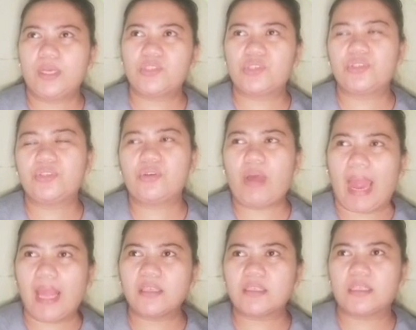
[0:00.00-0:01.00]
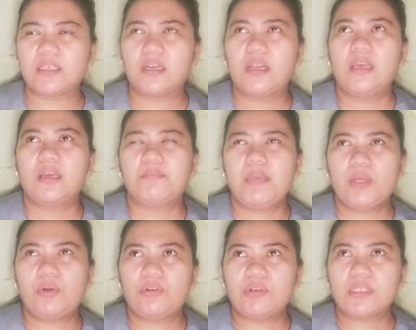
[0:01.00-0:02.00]
question to answer,
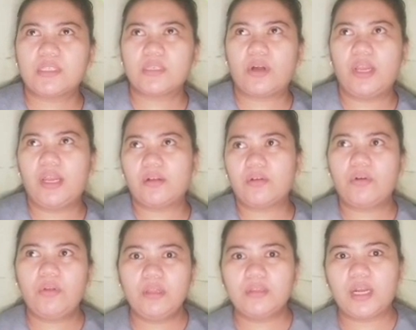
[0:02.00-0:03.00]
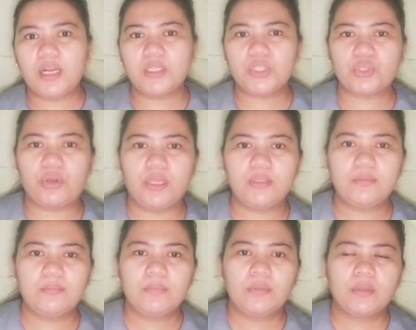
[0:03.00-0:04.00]
because on a cold region,